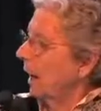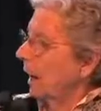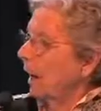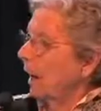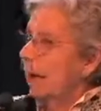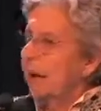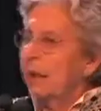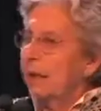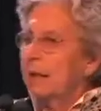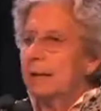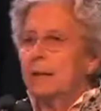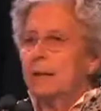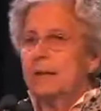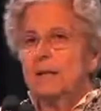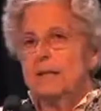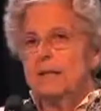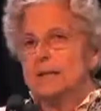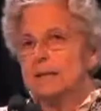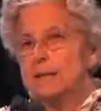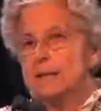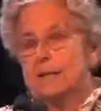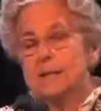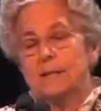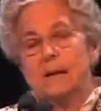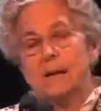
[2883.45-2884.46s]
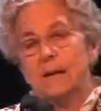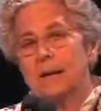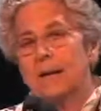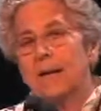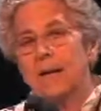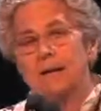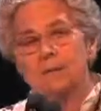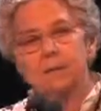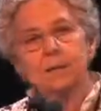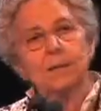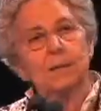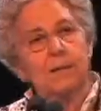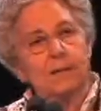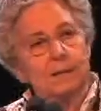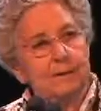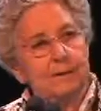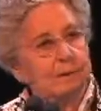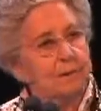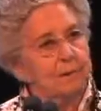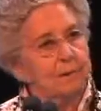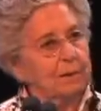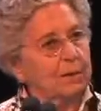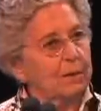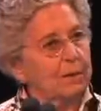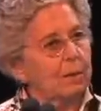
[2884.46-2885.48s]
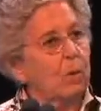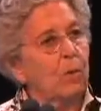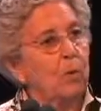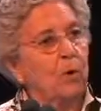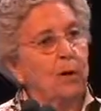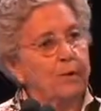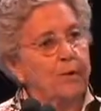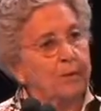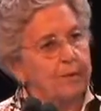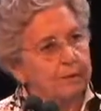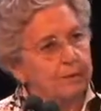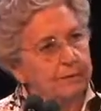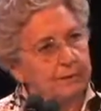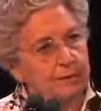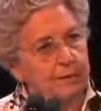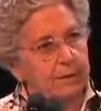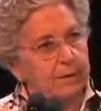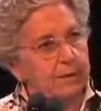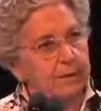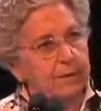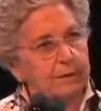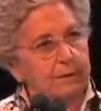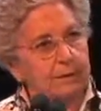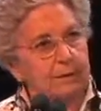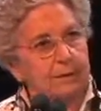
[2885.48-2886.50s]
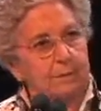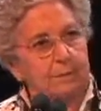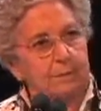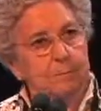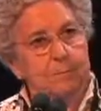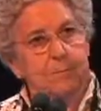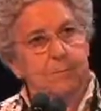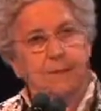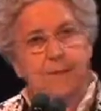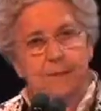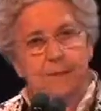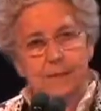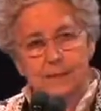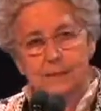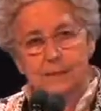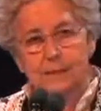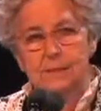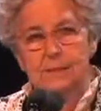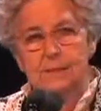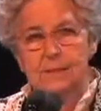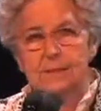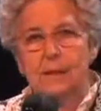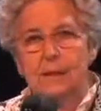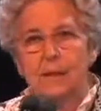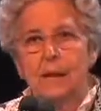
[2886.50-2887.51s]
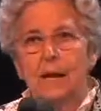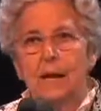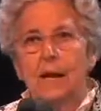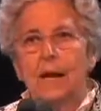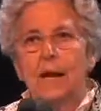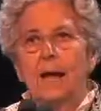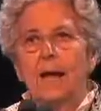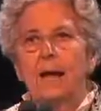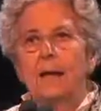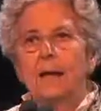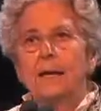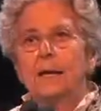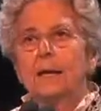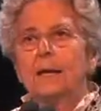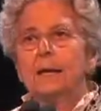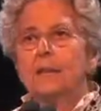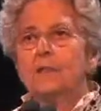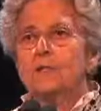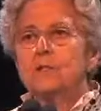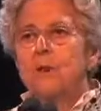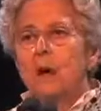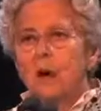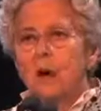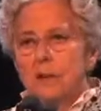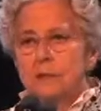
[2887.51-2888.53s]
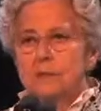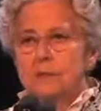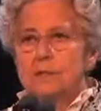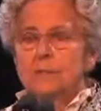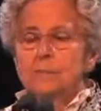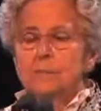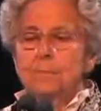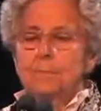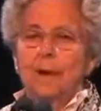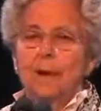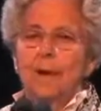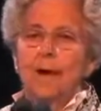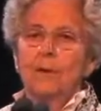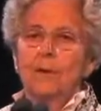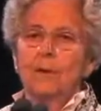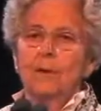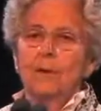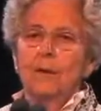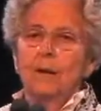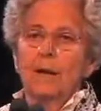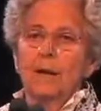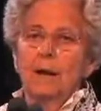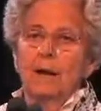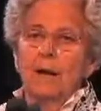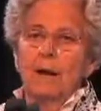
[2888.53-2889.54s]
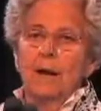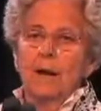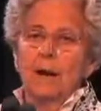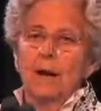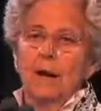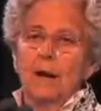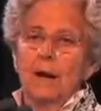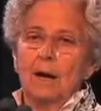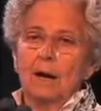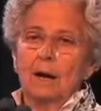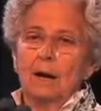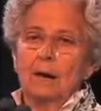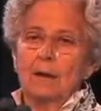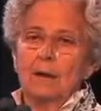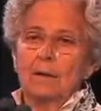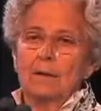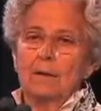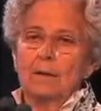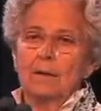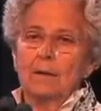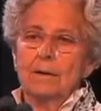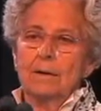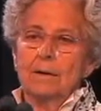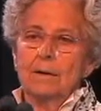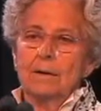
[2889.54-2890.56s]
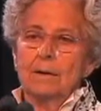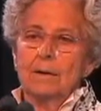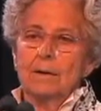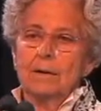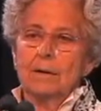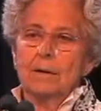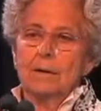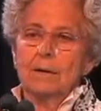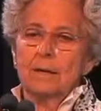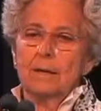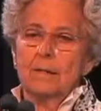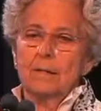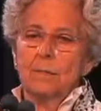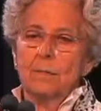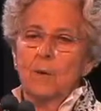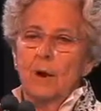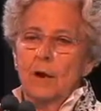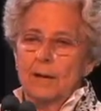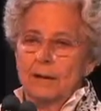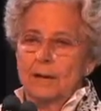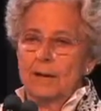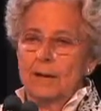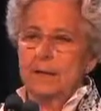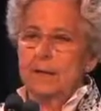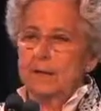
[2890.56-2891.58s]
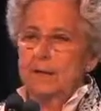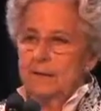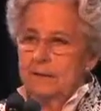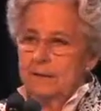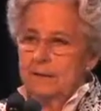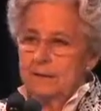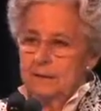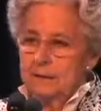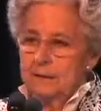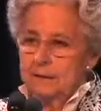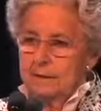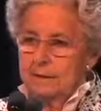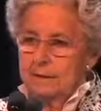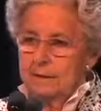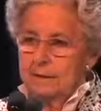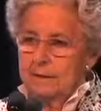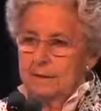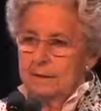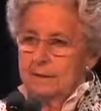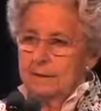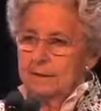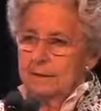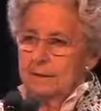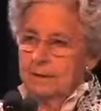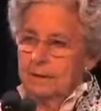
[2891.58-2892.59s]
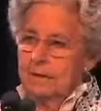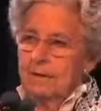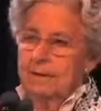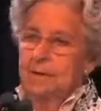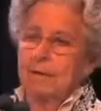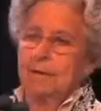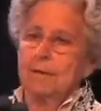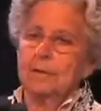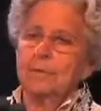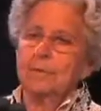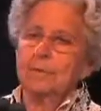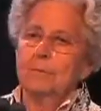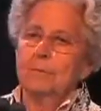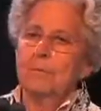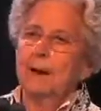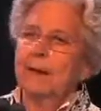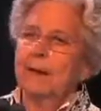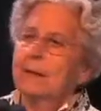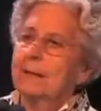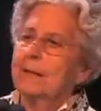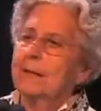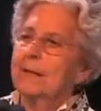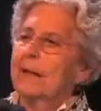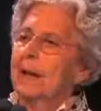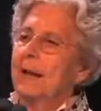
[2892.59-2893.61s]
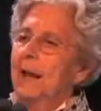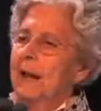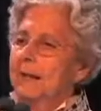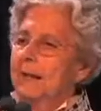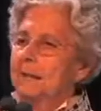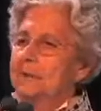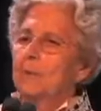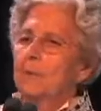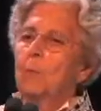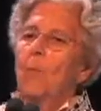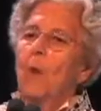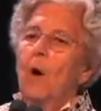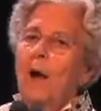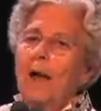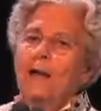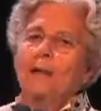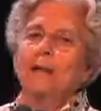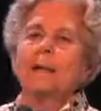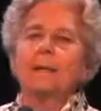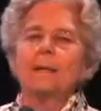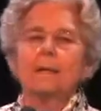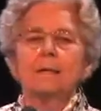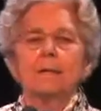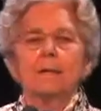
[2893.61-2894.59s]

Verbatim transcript: It is an unbelievably wonderful piece. And he talks about. Uh, wanting uh, to recognize, wanting,